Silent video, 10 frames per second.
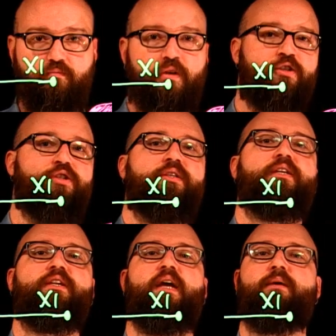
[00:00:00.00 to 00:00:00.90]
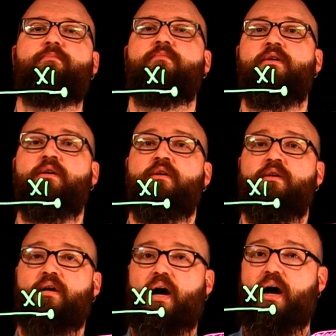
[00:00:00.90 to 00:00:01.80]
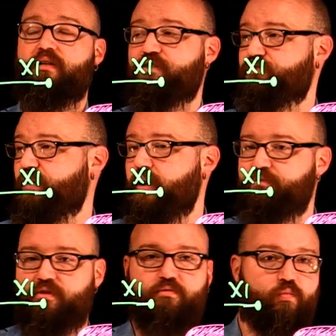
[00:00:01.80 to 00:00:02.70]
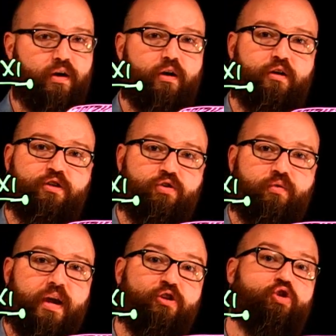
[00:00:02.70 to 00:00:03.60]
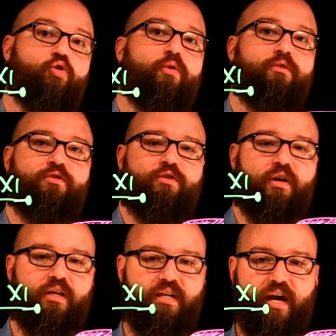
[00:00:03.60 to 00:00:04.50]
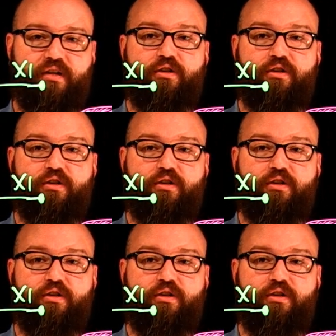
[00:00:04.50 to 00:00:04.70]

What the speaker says: just like the name describes, we are going to do a short circuit test.